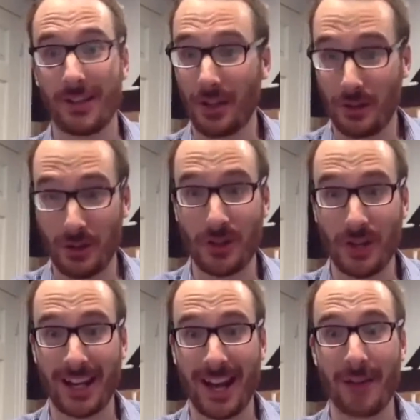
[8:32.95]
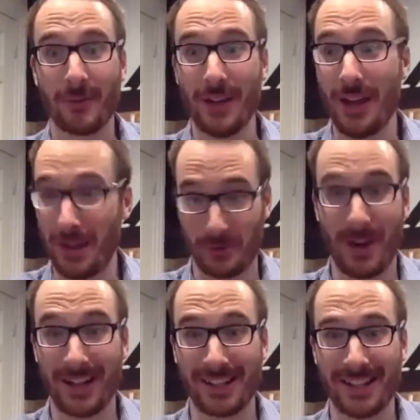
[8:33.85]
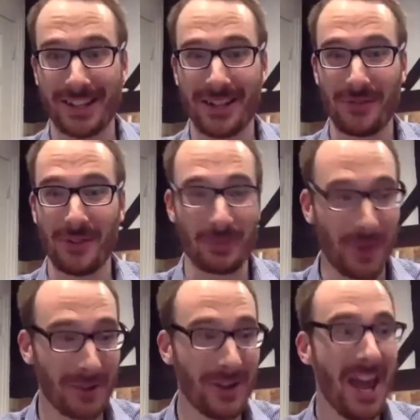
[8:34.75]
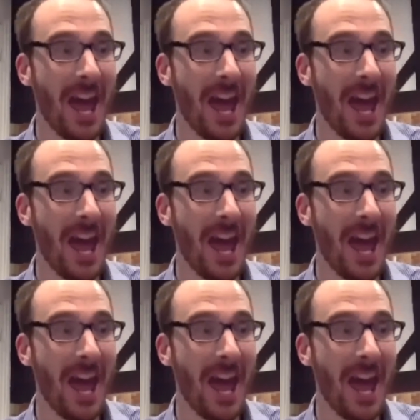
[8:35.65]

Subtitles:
So do check it out, as well as this interview as well.